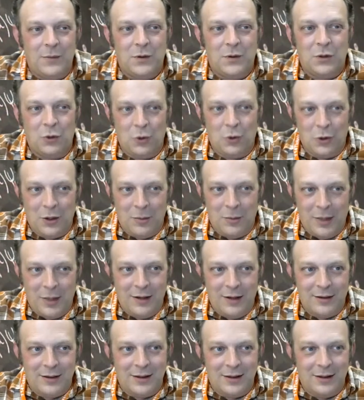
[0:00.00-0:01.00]
talk
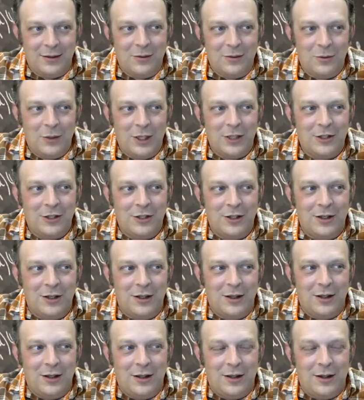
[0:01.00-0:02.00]
about it, which,
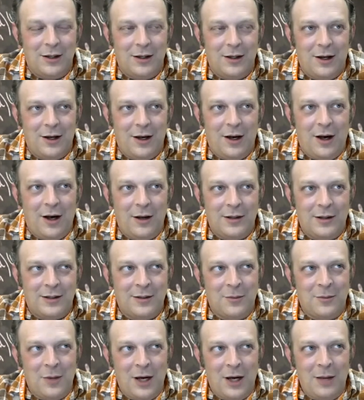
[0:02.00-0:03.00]

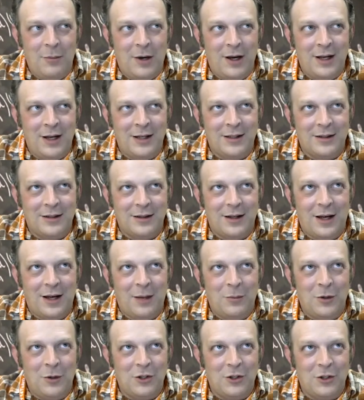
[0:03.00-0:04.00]
to my mind,
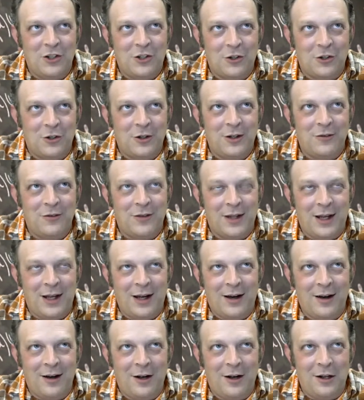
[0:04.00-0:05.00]
I'm not sure if they
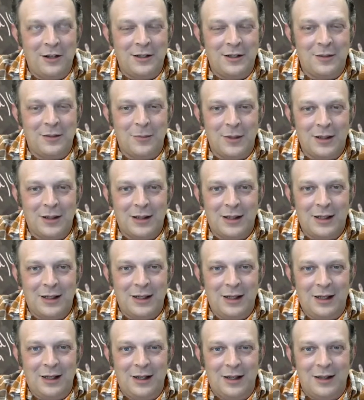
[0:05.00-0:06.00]
are
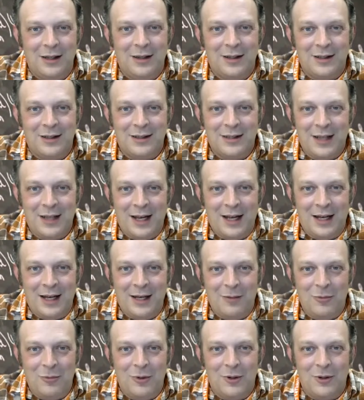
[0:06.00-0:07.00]
ultimately the
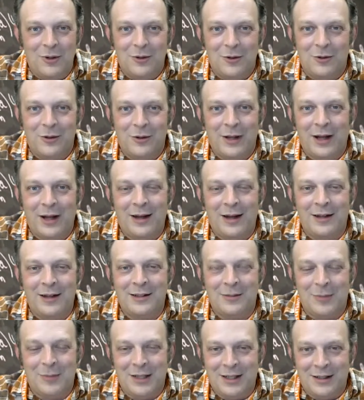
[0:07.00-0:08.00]
same, or they'll
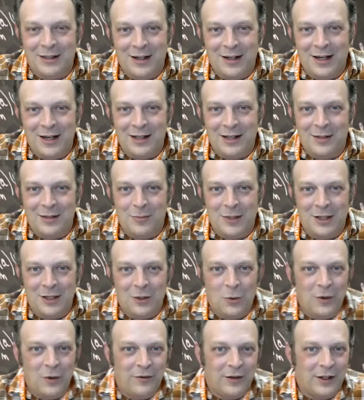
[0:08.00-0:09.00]
ultimately turn out to be
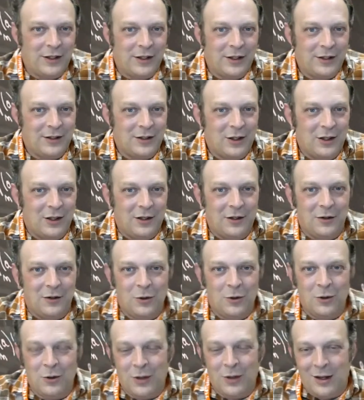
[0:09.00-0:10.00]
equivalent,
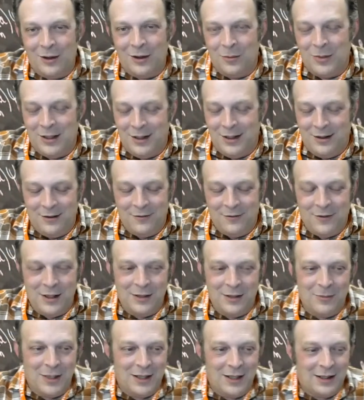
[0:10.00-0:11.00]
or they'll be
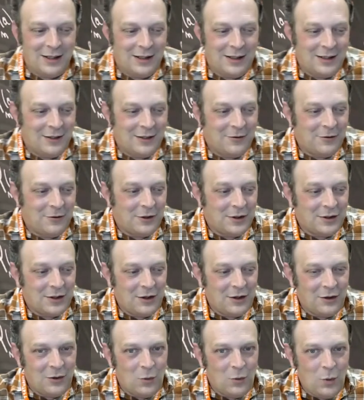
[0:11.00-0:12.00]
fundamentally different.
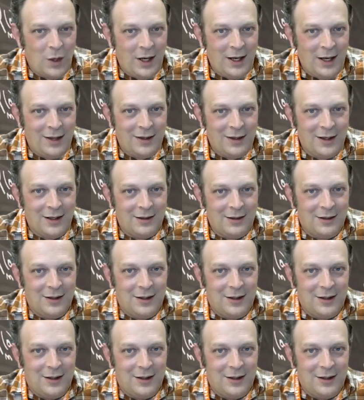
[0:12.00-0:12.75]
So the way that